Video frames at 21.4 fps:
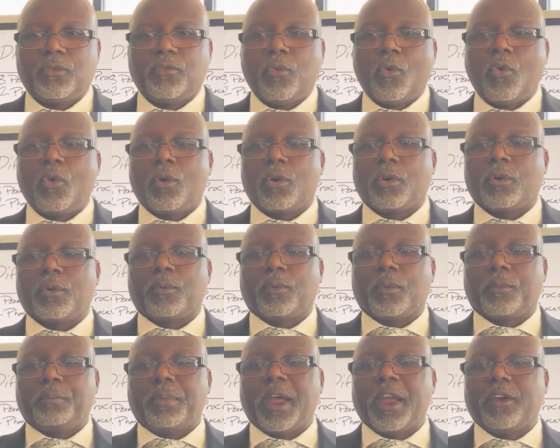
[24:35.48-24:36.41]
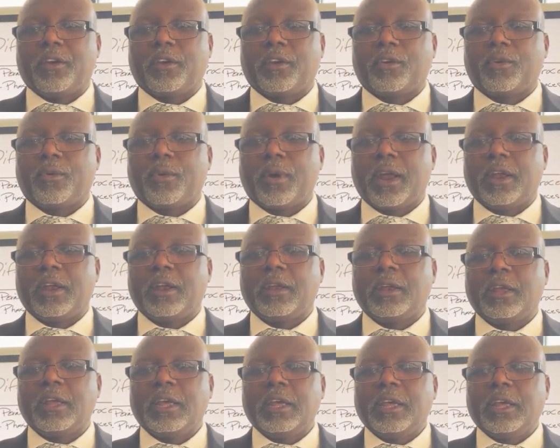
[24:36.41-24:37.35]
for repairing credit.
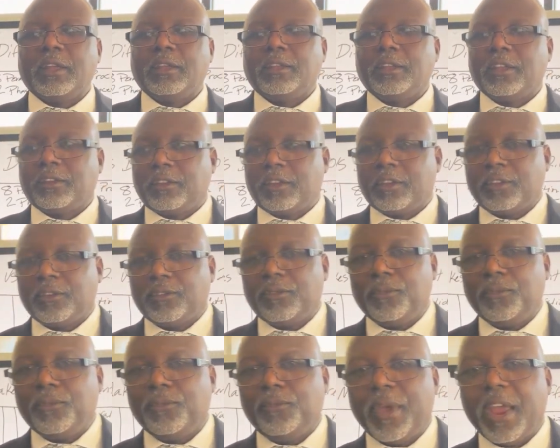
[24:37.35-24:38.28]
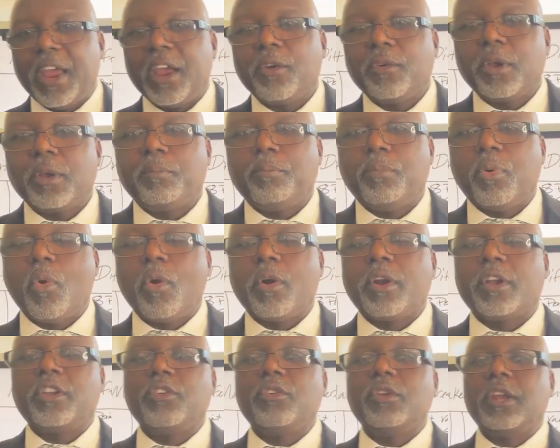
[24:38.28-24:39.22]
This is very
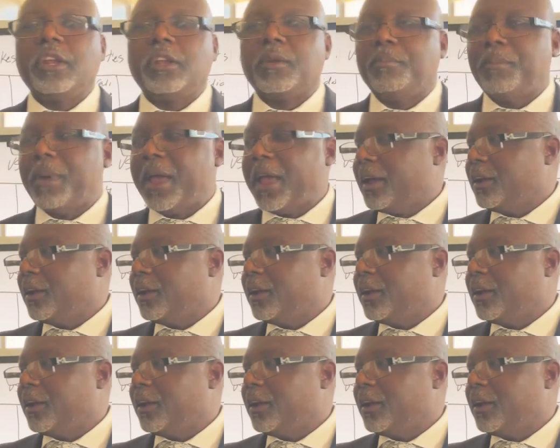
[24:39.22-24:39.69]
important. You need to pay